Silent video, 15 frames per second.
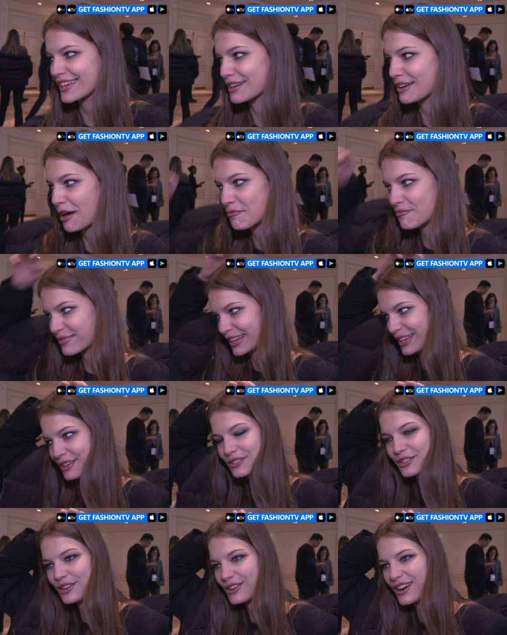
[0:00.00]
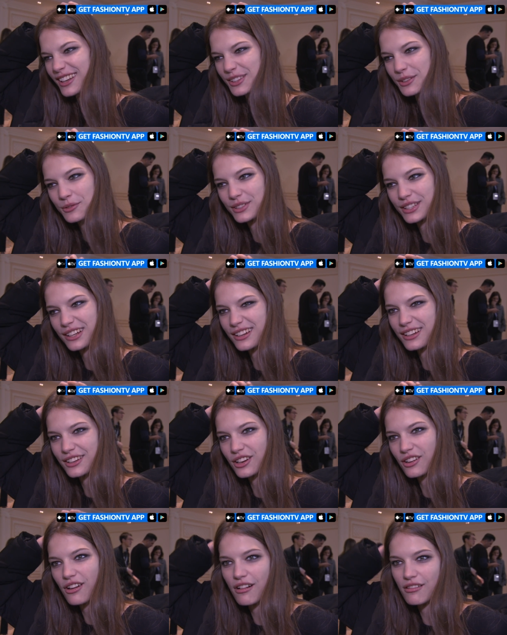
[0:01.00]
I, like no, I don't want to
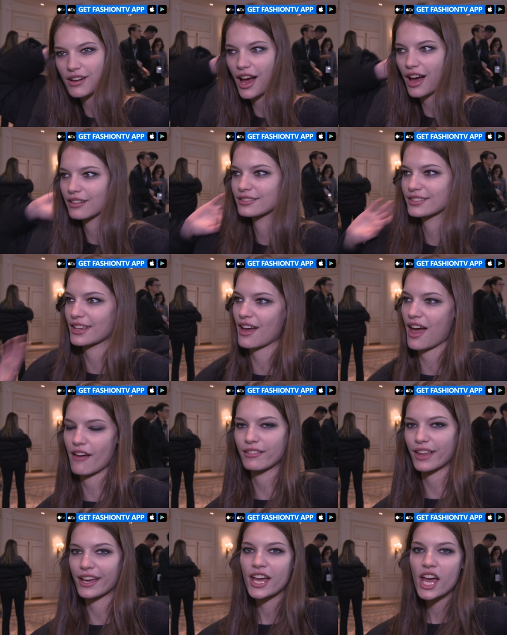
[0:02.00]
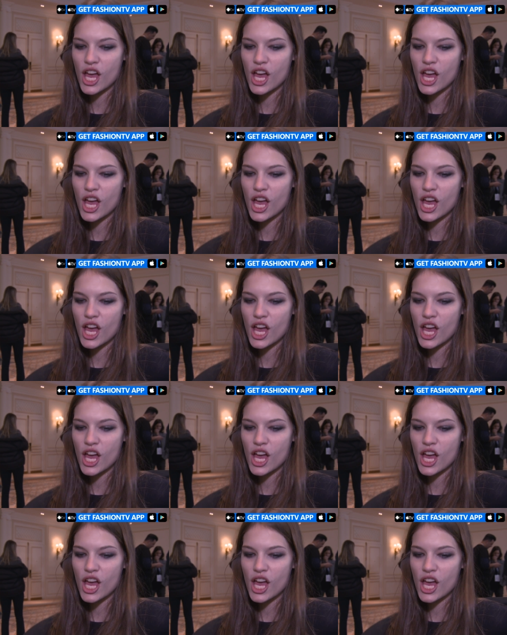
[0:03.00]
go around and have like